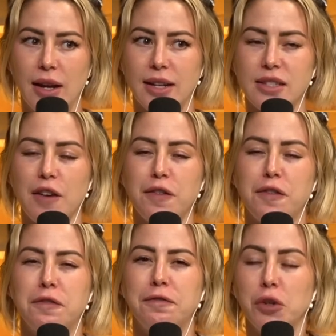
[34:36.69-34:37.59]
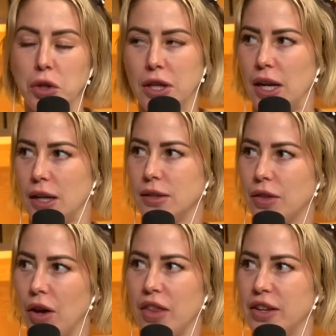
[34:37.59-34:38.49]
because I fully
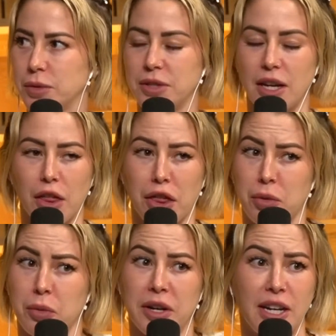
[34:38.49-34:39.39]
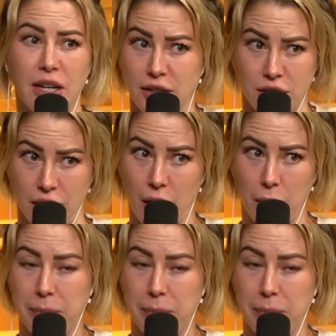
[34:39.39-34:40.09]
thought this was like 3 years ago.